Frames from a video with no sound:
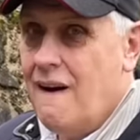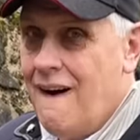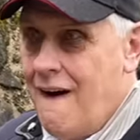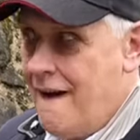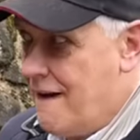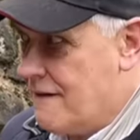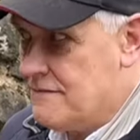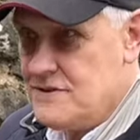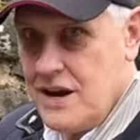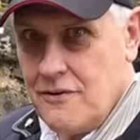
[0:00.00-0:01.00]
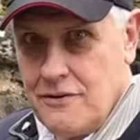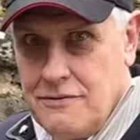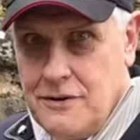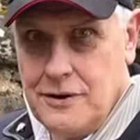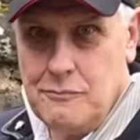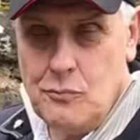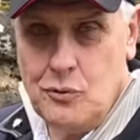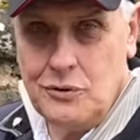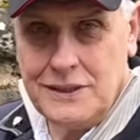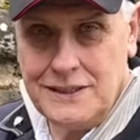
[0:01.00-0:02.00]
I have terrified
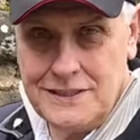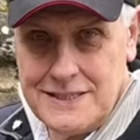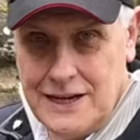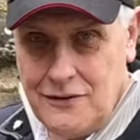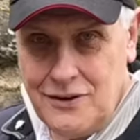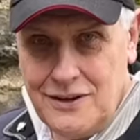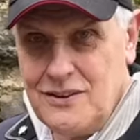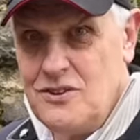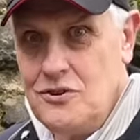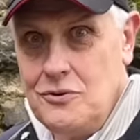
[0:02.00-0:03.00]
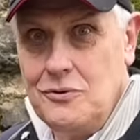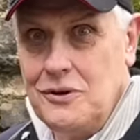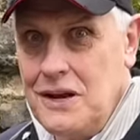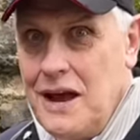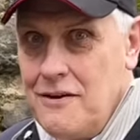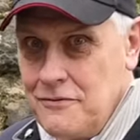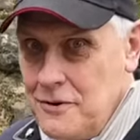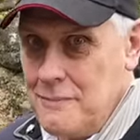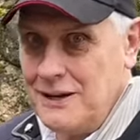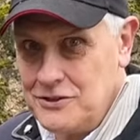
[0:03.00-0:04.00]
more kids down here than you could ever
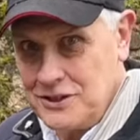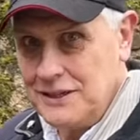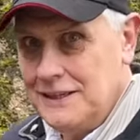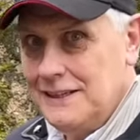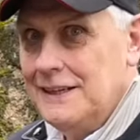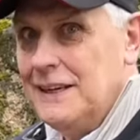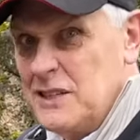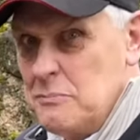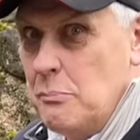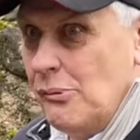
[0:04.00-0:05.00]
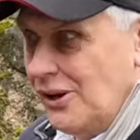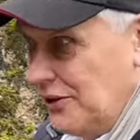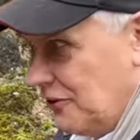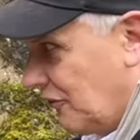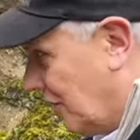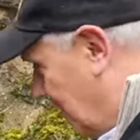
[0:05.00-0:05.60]
imagine. It's brilliant.